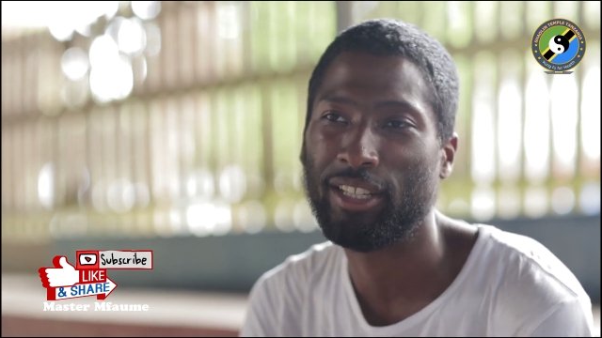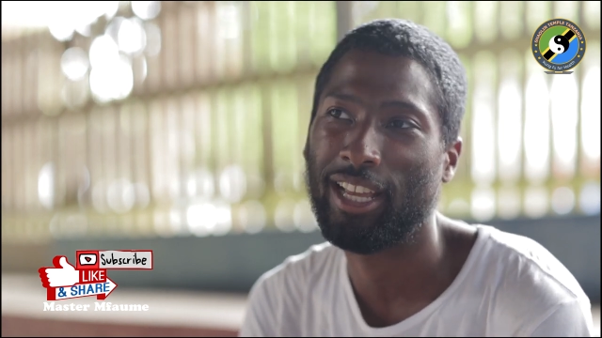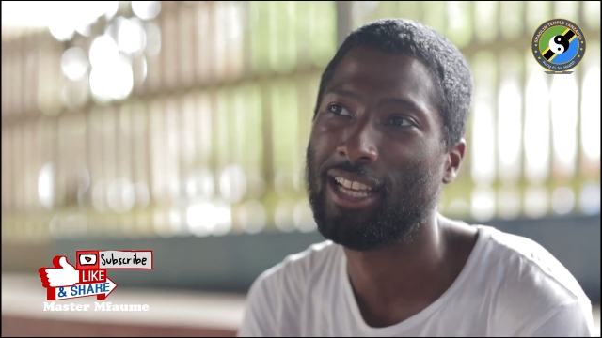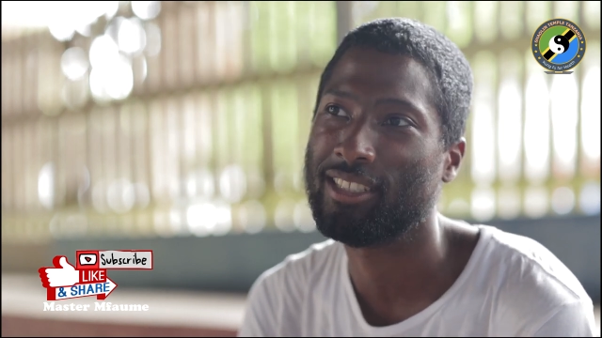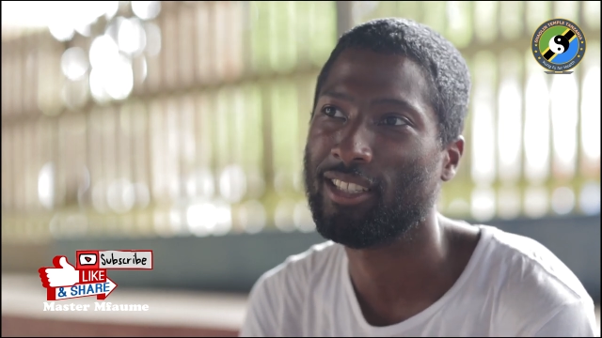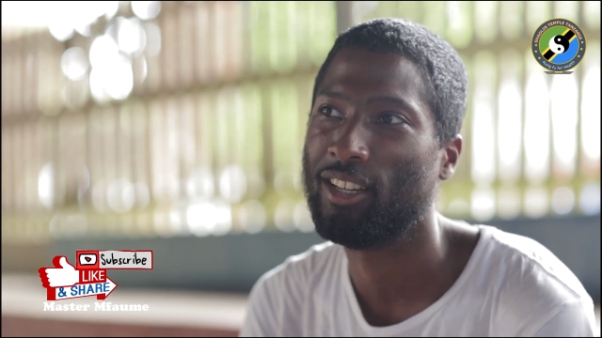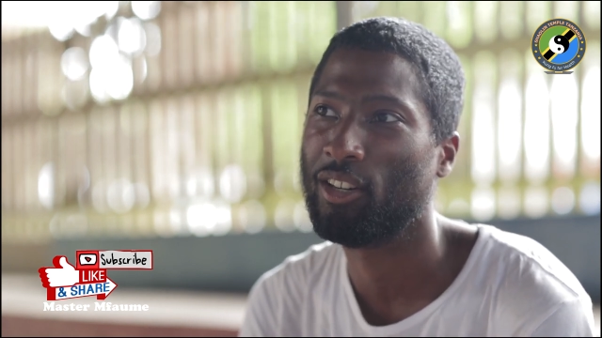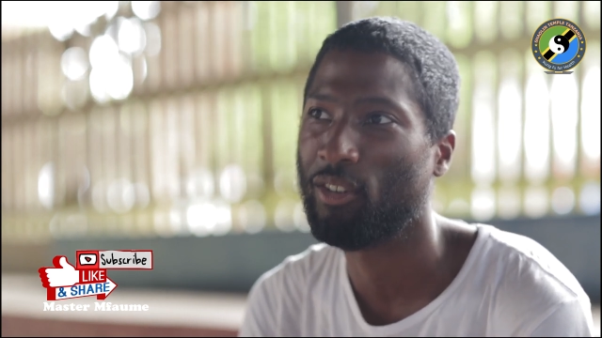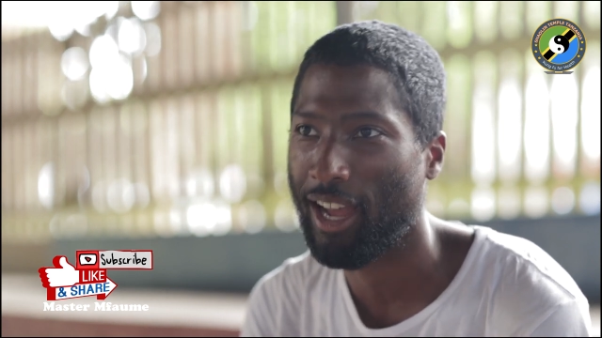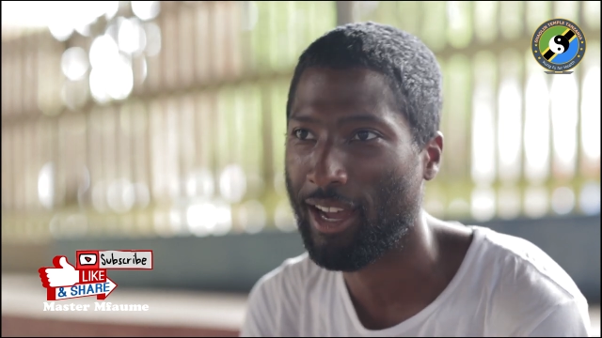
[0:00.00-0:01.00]
He has a
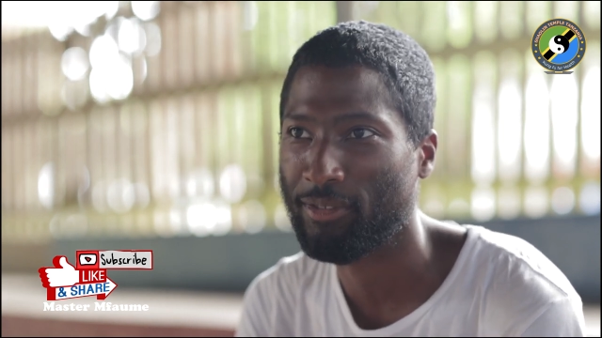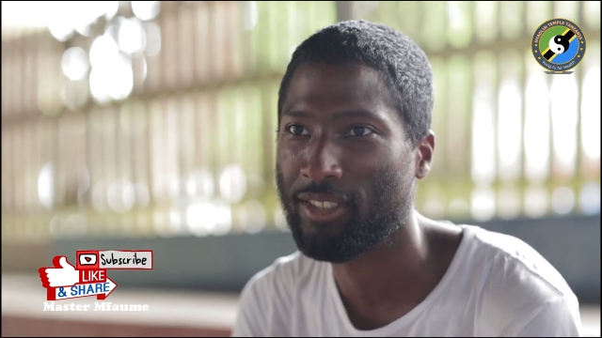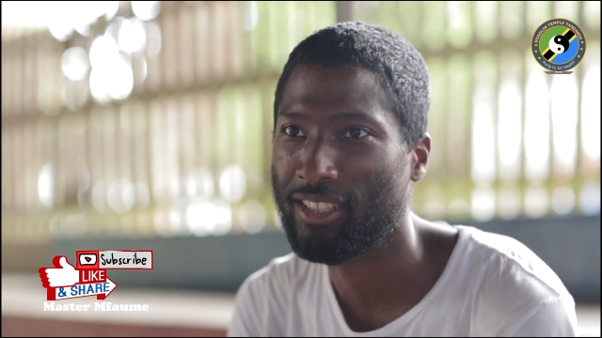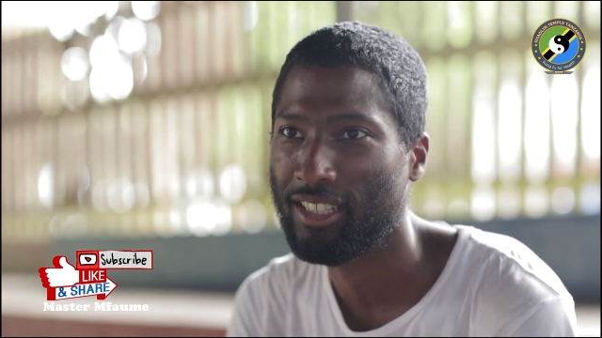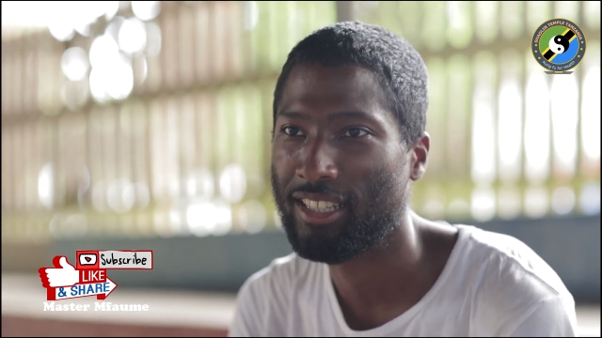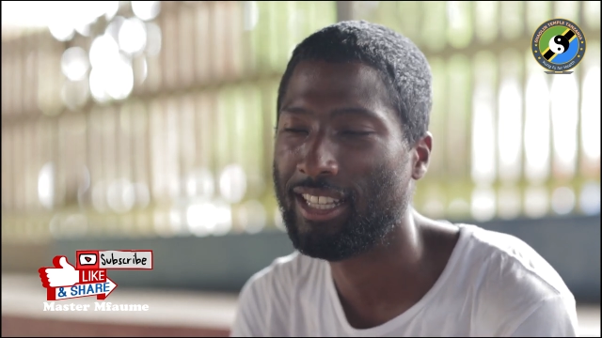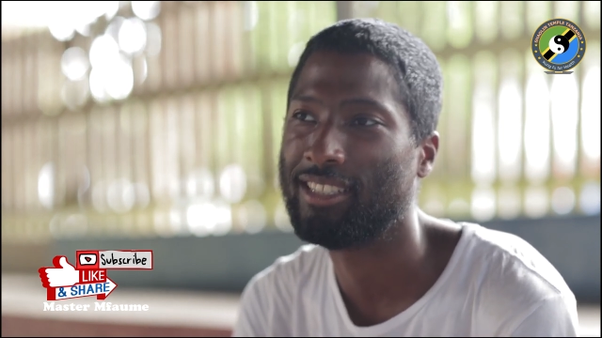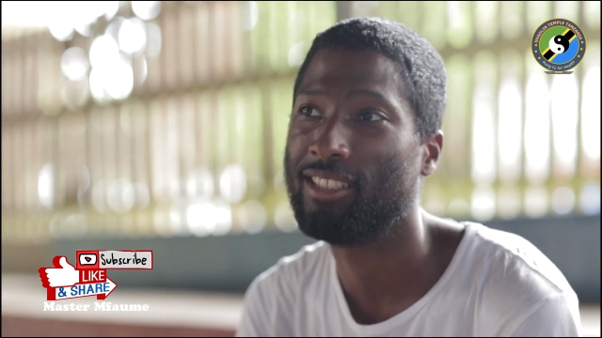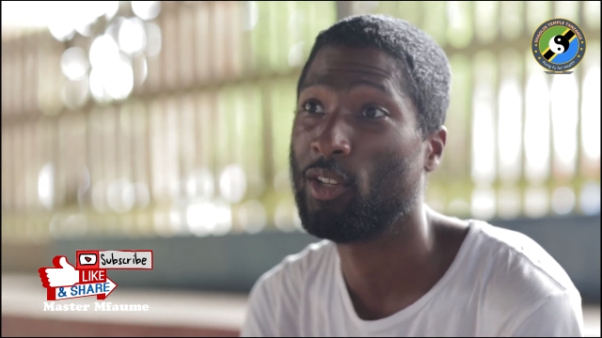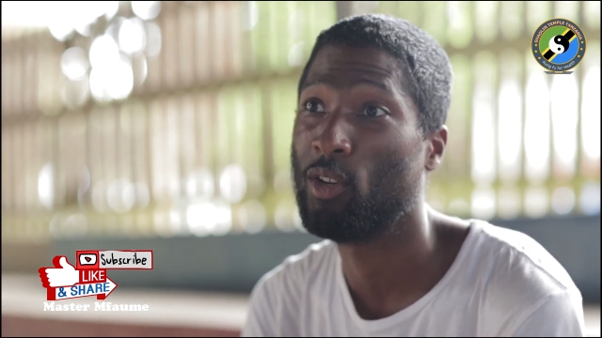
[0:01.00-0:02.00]
craft
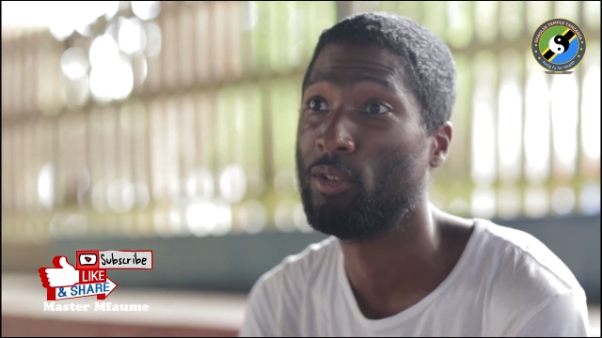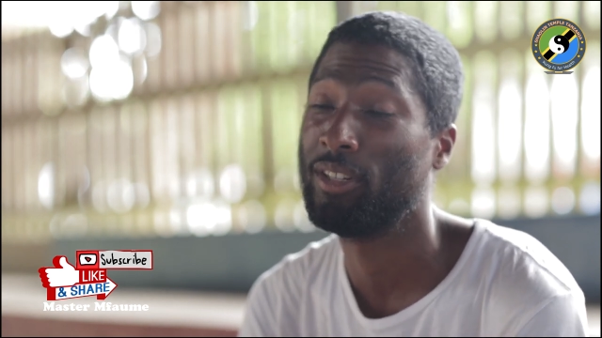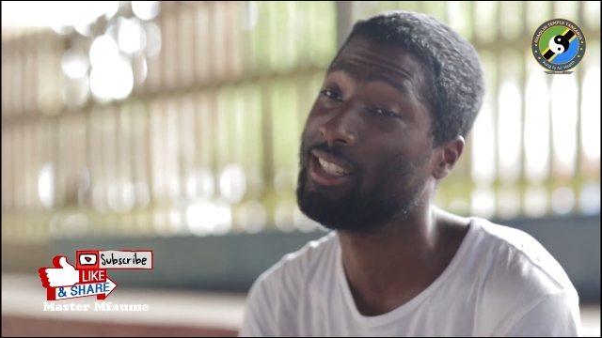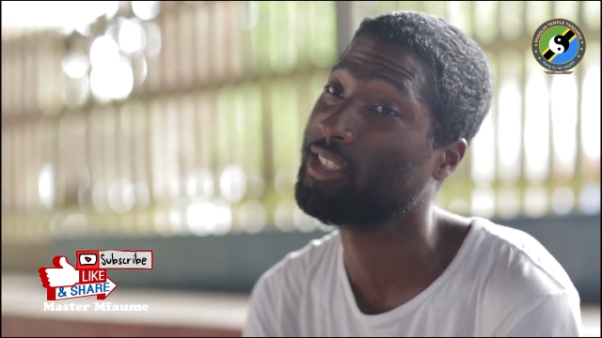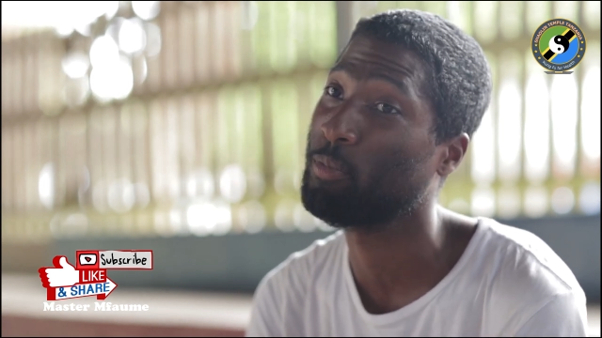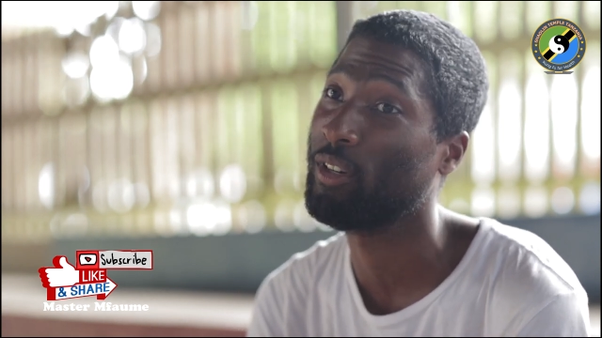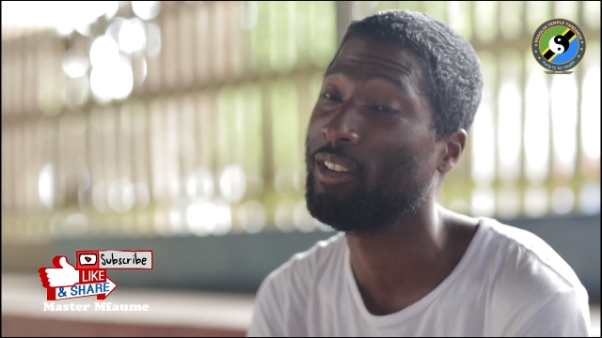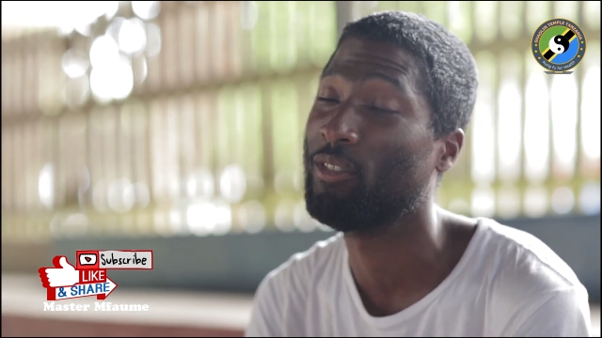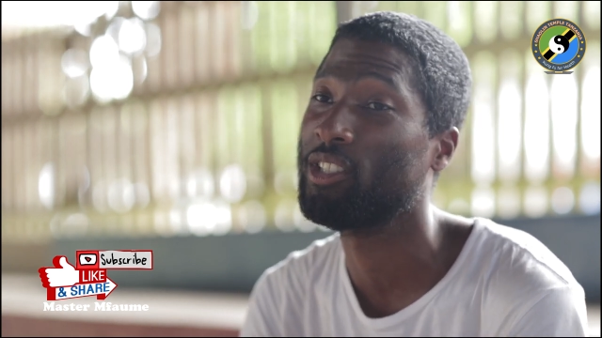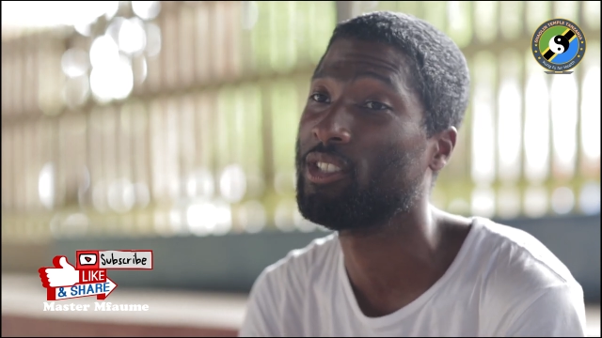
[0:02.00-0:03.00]
that's his own, and it's pretty
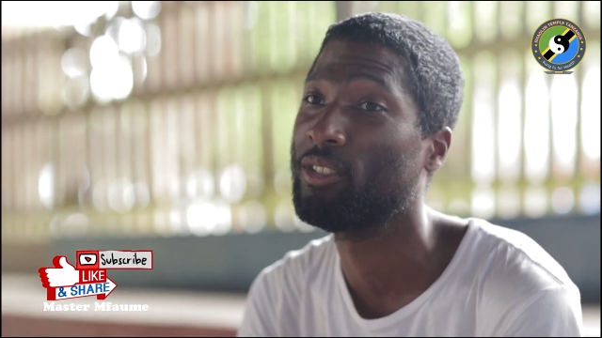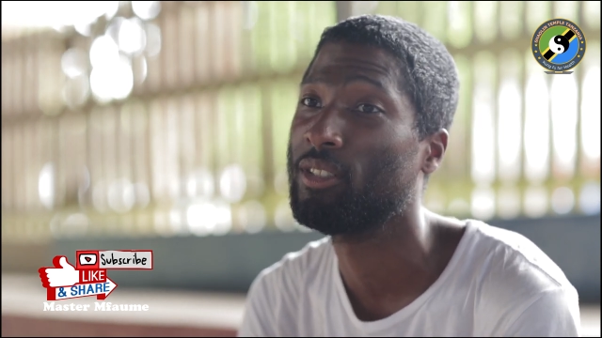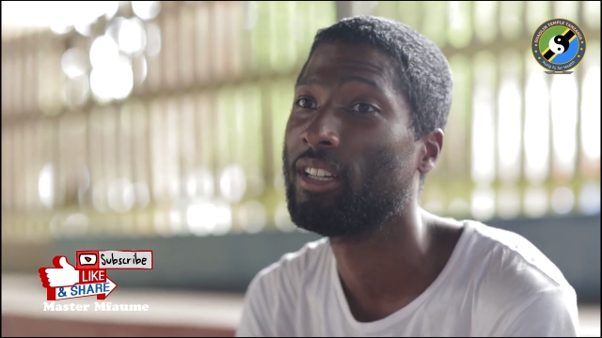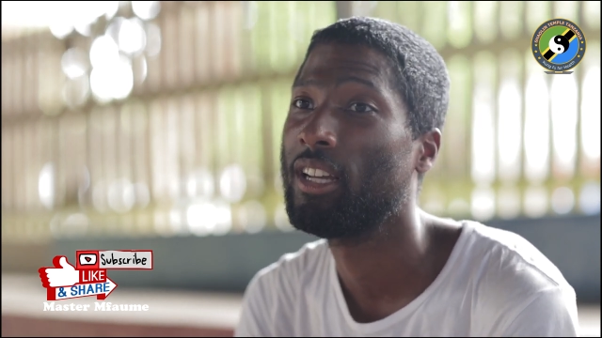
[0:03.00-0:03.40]
original,